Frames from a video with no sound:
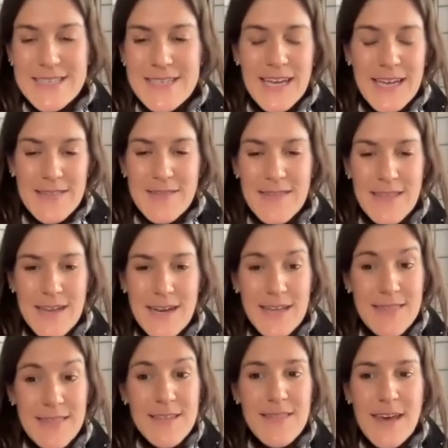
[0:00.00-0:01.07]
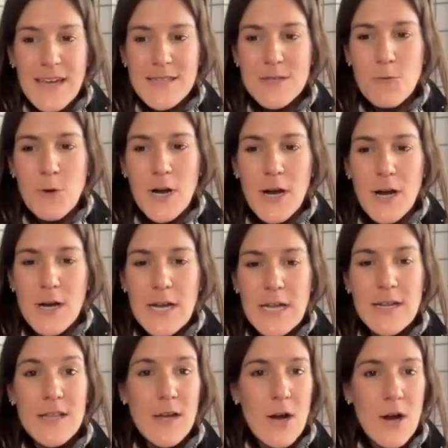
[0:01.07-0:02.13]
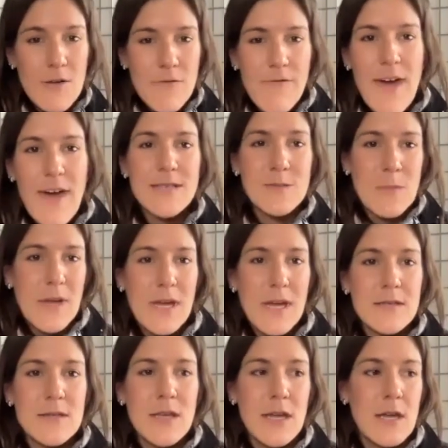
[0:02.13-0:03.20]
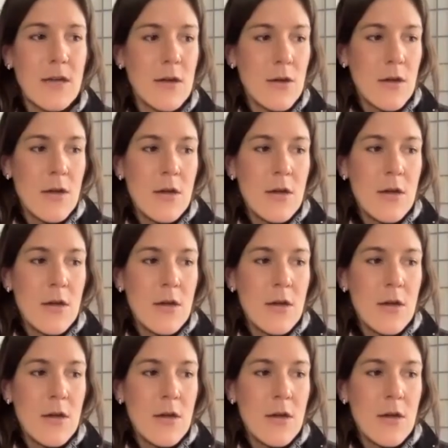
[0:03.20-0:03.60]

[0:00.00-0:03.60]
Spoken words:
I think that's where in our fast paced, like